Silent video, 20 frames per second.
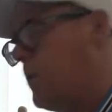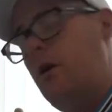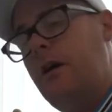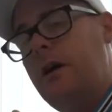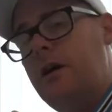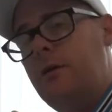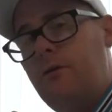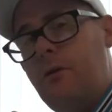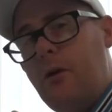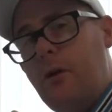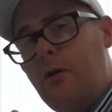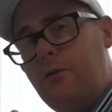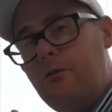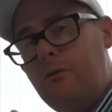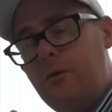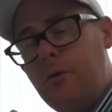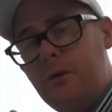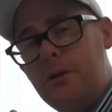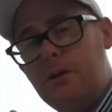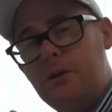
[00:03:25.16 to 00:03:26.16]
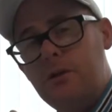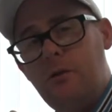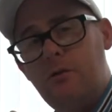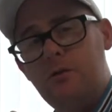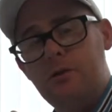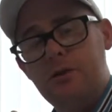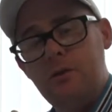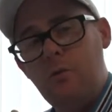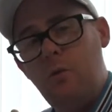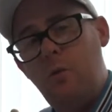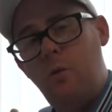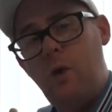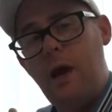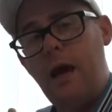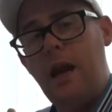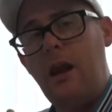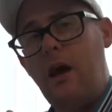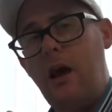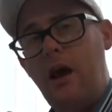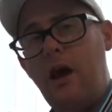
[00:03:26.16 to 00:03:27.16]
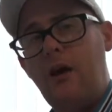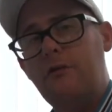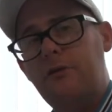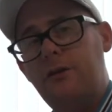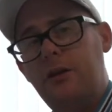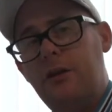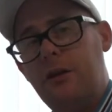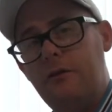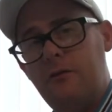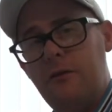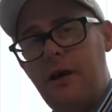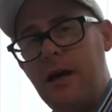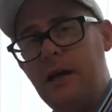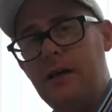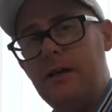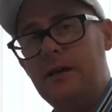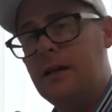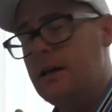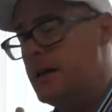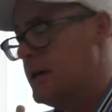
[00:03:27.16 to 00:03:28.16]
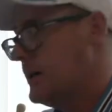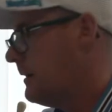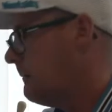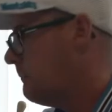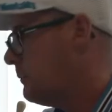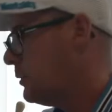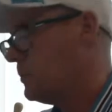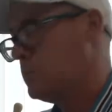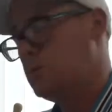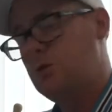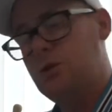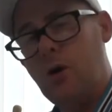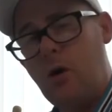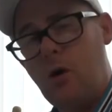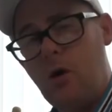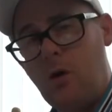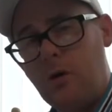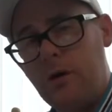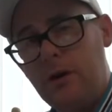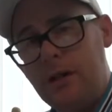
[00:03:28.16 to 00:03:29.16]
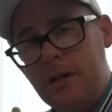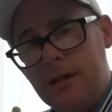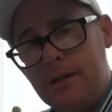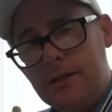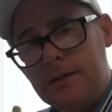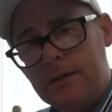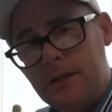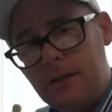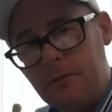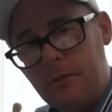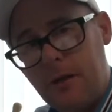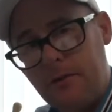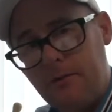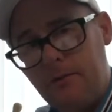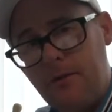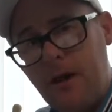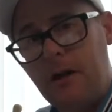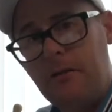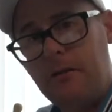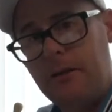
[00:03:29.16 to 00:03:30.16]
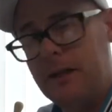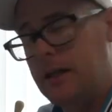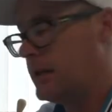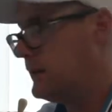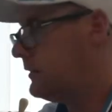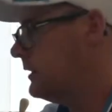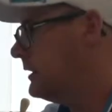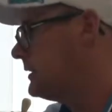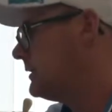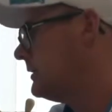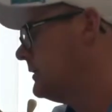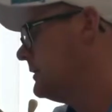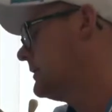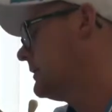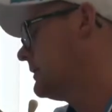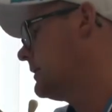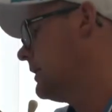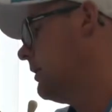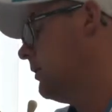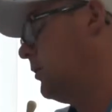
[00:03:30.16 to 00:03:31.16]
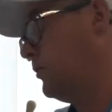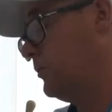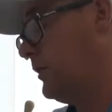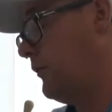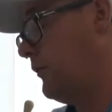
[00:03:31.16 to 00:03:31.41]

quirky follow through which is obviously well after the event. Ball's gone. It's going to make very little distance uh,